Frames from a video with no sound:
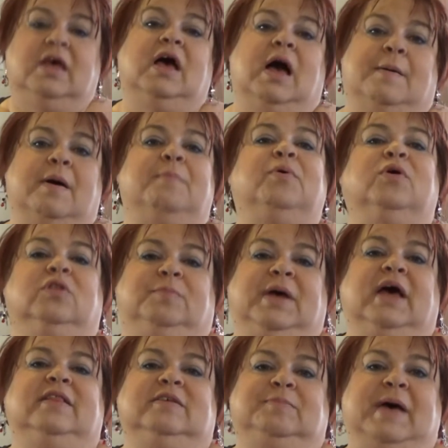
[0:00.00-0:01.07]
I'm going to pull them
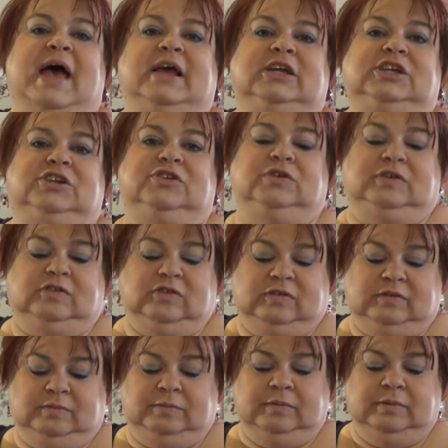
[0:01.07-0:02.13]
out of the package too
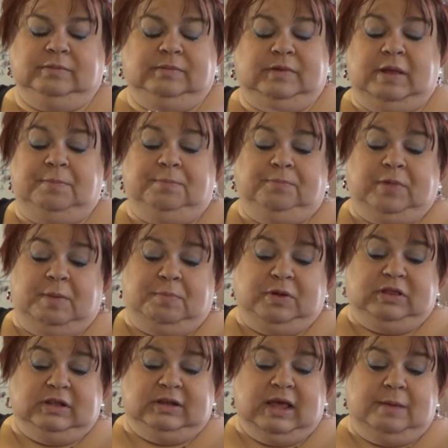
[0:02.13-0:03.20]
because they, they
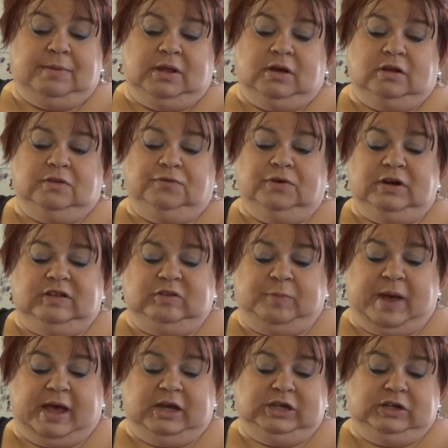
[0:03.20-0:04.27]
put the labeling on the front of these
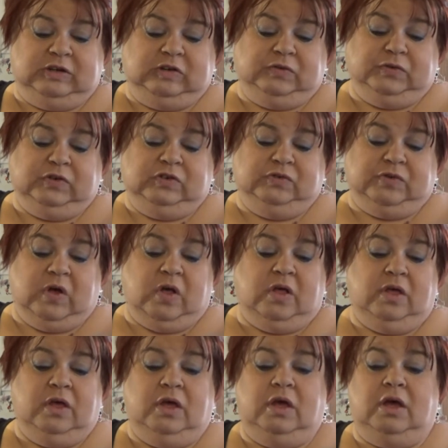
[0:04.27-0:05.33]
packages. First of
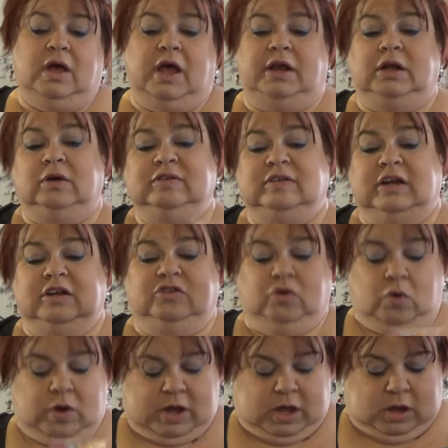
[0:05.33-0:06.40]
all, I know it's not a
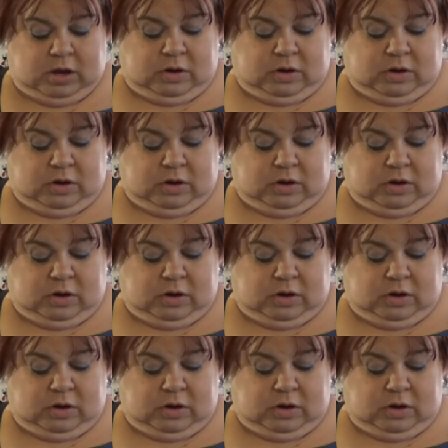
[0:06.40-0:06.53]
toy.